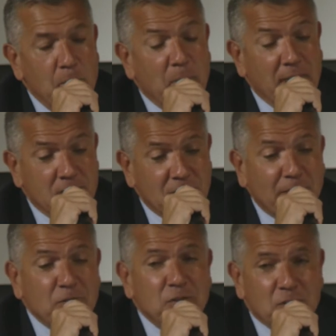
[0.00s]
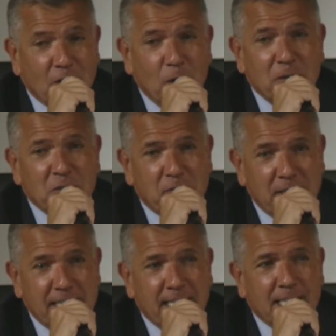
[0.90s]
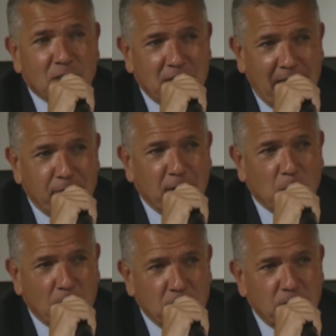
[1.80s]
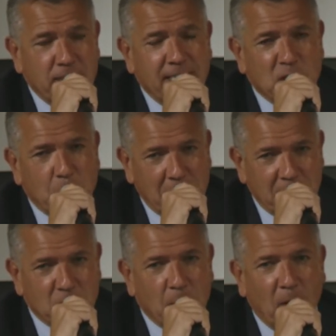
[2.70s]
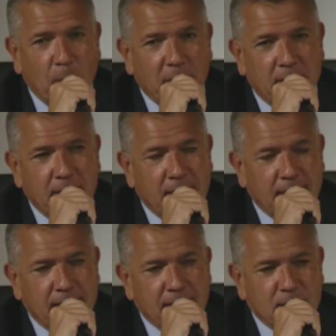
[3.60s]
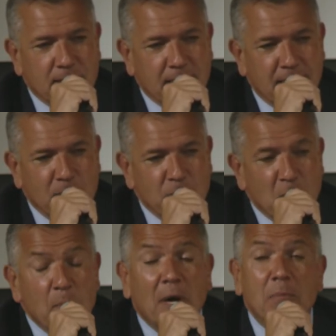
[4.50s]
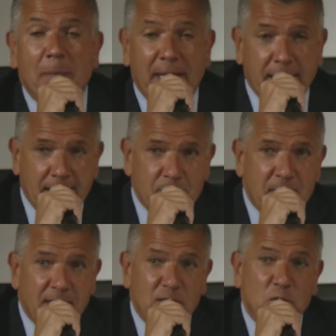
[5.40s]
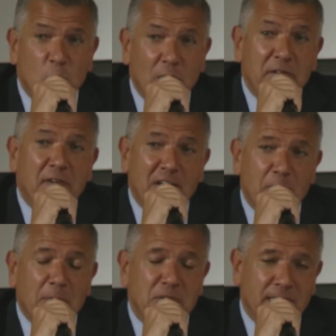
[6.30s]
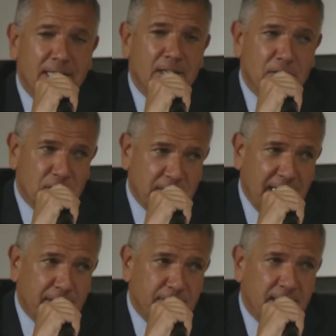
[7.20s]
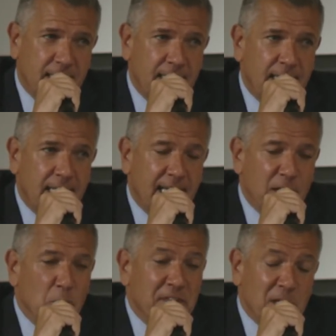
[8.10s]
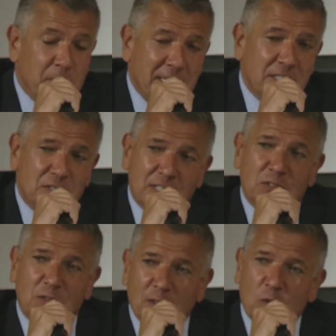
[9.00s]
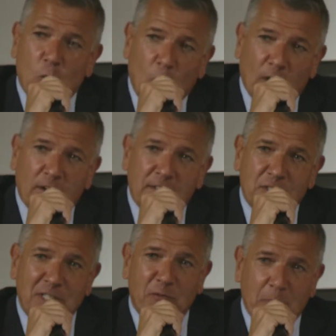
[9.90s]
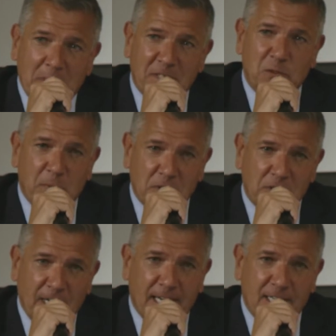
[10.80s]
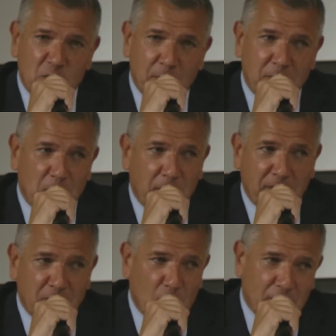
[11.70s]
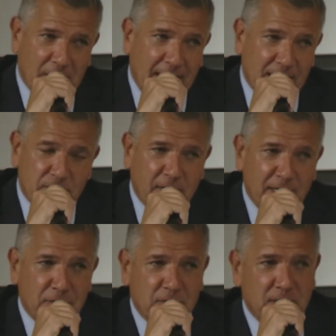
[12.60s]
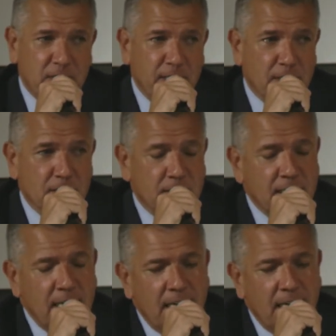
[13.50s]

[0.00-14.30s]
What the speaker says: but San Francisco is feeling a staffing crunch in its police department that is problematic. It is 25% understaffed. And what that means is that the work that Chief of Police Bill Scott has been doing over the last 5 or 6 years